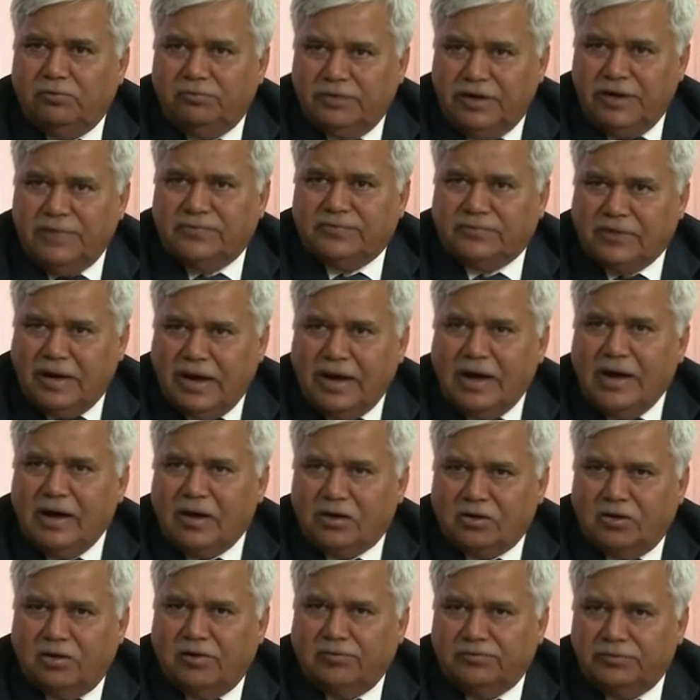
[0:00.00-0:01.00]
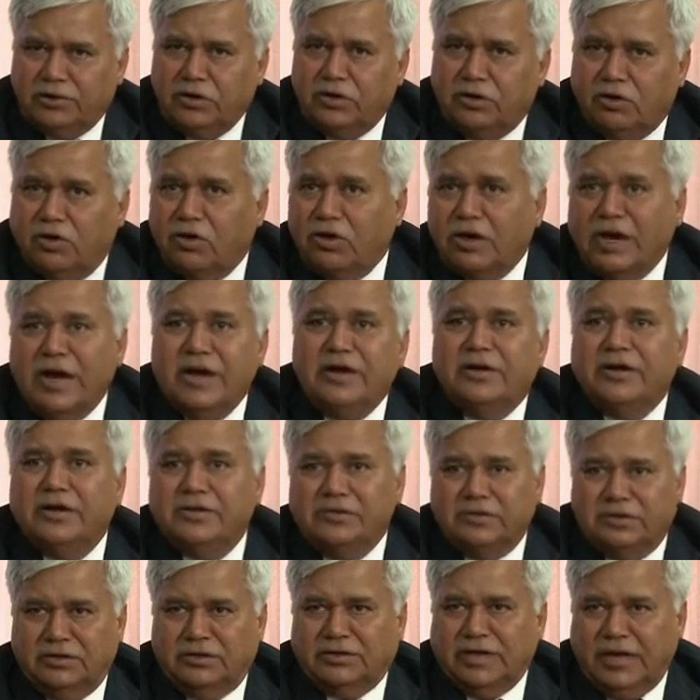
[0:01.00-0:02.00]
waves are of the
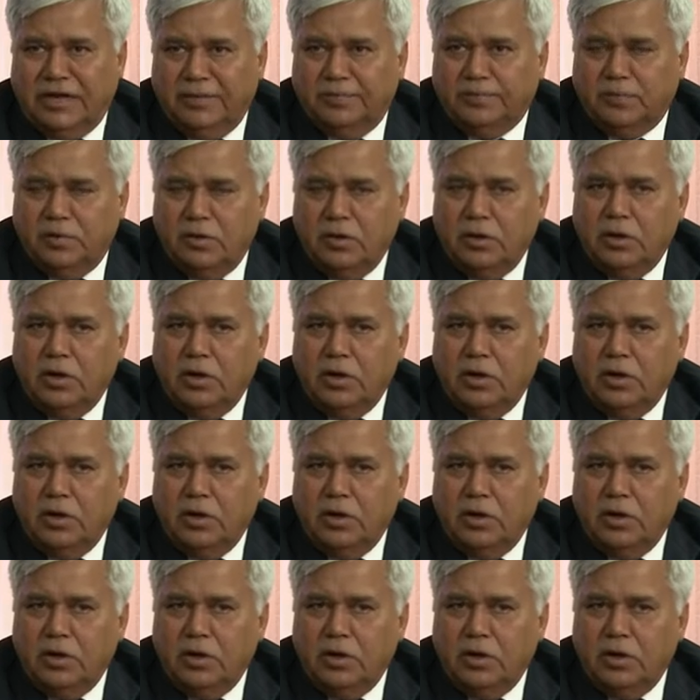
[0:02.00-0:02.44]
non-ionizing type.